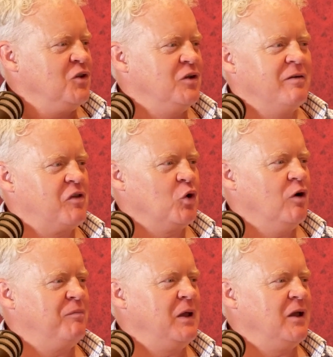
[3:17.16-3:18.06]
You'd never thought
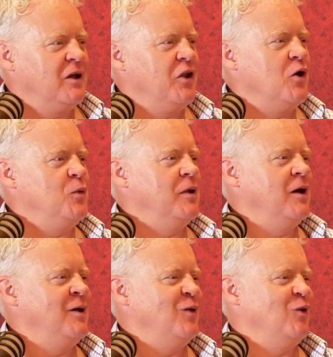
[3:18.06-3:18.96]
of being an
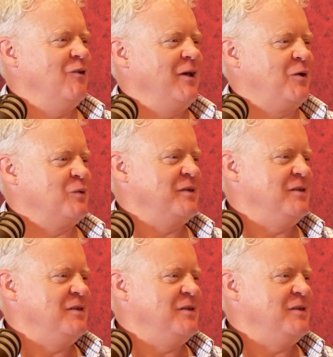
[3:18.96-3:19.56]
owner or an equity?